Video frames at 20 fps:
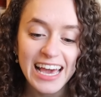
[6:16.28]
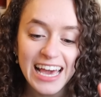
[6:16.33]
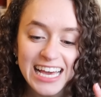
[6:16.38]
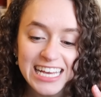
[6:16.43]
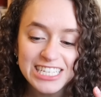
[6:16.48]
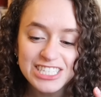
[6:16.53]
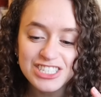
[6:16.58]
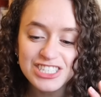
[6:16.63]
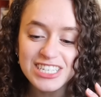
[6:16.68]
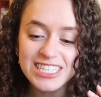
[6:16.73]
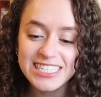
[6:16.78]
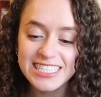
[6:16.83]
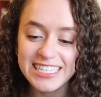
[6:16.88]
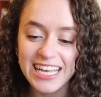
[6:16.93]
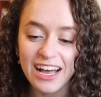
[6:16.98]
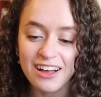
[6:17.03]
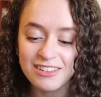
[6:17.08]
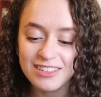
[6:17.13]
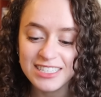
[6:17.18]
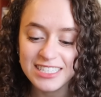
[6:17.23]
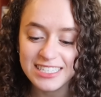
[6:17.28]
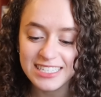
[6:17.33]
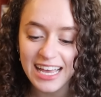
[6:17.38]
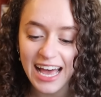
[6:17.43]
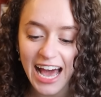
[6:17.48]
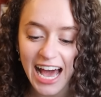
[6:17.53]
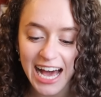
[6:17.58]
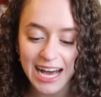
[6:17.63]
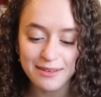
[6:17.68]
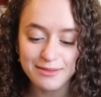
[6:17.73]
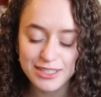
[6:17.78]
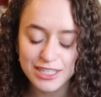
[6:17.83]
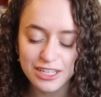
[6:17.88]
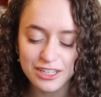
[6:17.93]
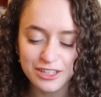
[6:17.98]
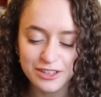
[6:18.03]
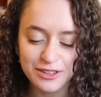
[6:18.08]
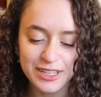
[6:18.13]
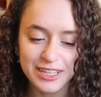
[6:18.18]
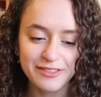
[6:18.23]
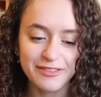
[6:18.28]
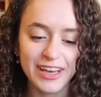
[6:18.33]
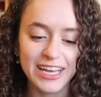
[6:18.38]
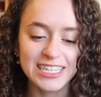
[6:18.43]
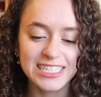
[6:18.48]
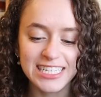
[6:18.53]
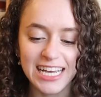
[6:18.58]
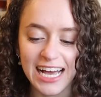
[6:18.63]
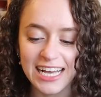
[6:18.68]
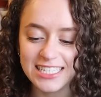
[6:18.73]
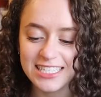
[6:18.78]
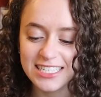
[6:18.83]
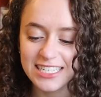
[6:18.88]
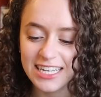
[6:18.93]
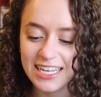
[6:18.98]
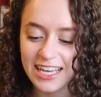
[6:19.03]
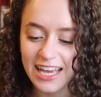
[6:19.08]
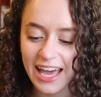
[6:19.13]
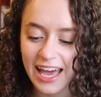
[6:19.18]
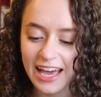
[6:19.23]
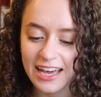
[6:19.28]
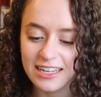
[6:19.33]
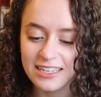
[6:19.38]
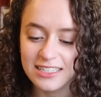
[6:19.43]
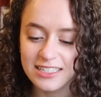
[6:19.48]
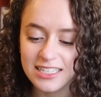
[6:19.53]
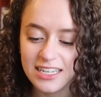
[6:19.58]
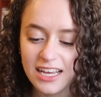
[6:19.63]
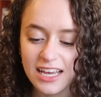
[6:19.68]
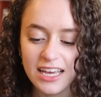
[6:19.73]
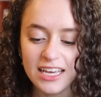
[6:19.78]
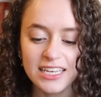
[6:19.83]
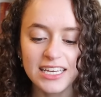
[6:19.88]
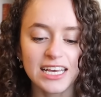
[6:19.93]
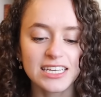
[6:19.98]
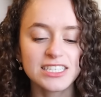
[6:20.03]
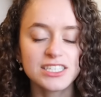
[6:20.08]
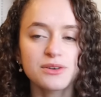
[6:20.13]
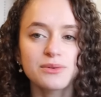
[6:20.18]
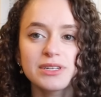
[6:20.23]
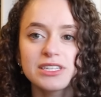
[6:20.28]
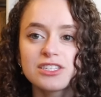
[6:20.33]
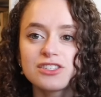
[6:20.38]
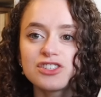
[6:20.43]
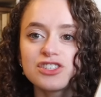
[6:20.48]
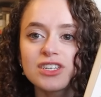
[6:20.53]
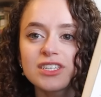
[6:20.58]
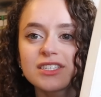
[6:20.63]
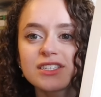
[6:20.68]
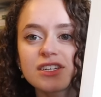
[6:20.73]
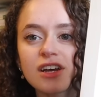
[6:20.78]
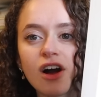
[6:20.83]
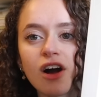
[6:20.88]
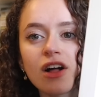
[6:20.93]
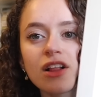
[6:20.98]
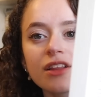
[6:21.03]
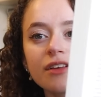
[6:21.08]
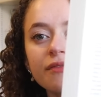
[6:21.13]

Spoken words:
It just sounds absolutely fantastic, and yeah, so it's just all